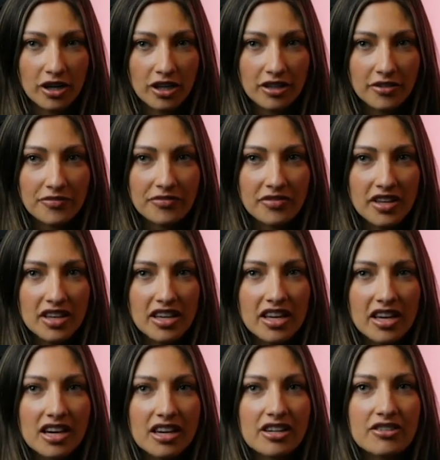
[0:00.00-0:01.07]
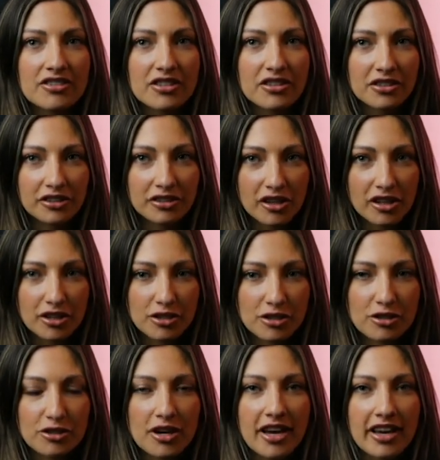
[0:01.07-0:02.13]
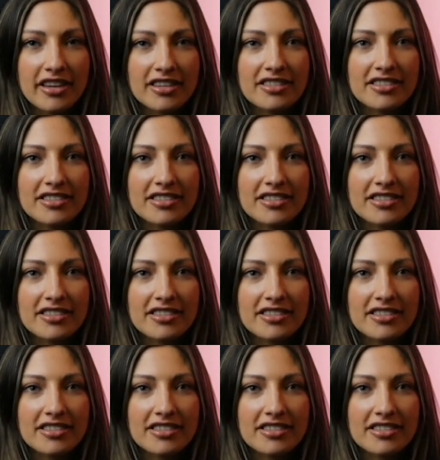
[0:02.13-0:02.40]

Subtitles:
I was under a lot of stress